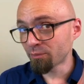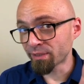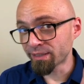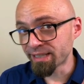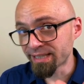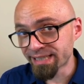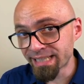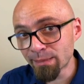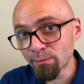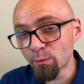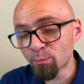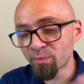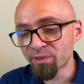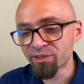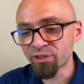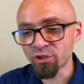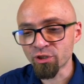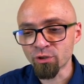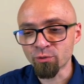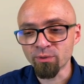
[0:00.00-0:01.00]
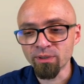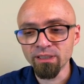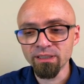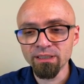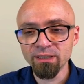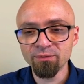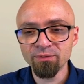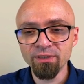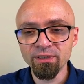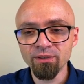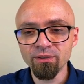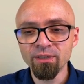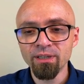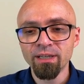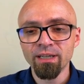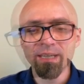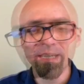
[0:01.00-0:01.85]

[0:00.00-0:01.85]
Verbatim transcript: If I disable position relative here,